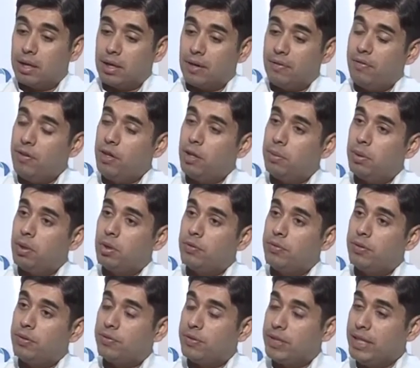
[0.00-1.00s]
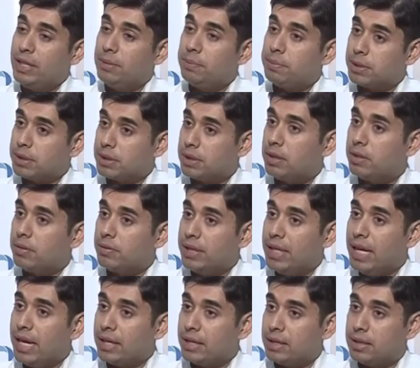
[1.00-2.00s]
Roughly about 15%
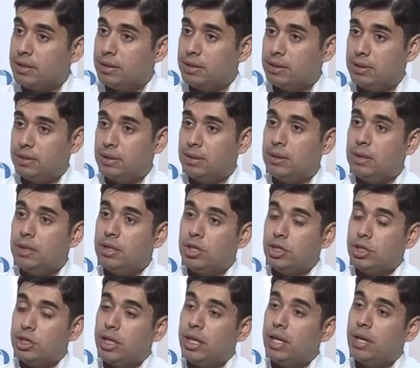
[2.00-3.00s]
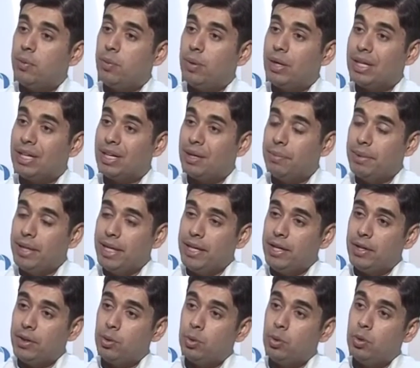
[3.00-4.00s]
of that share will come
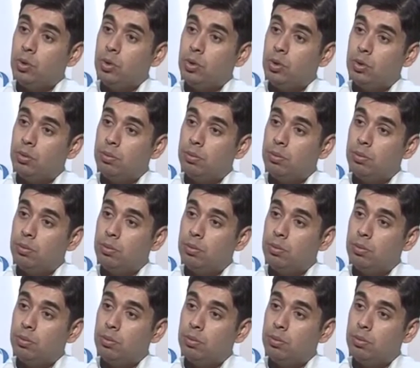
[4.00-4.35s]
into